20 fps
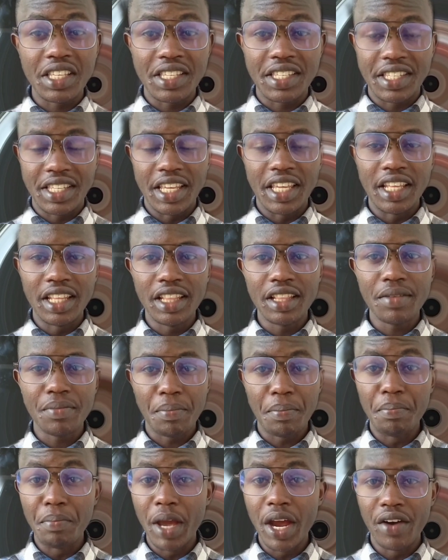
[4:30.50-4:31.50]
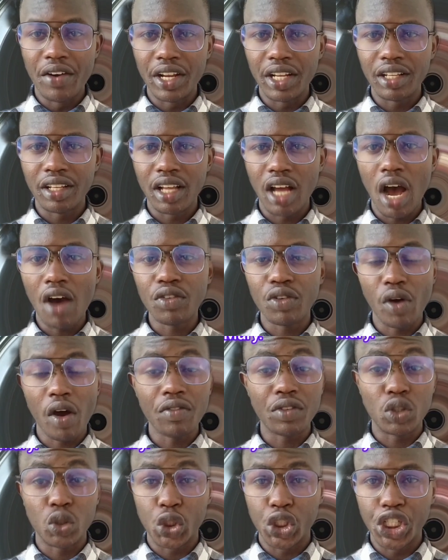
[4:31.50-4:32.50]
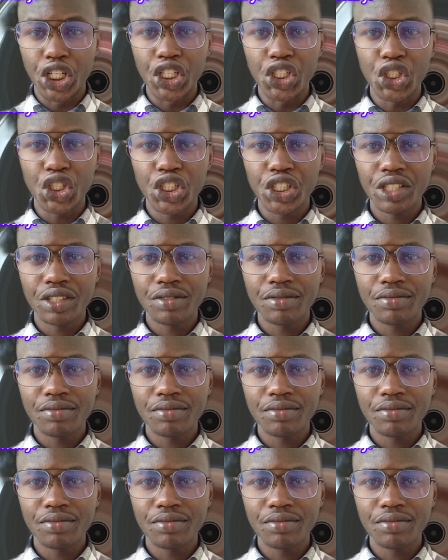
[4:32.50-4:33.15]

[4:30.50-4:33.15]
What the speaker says: seen Mary. How do you have to change?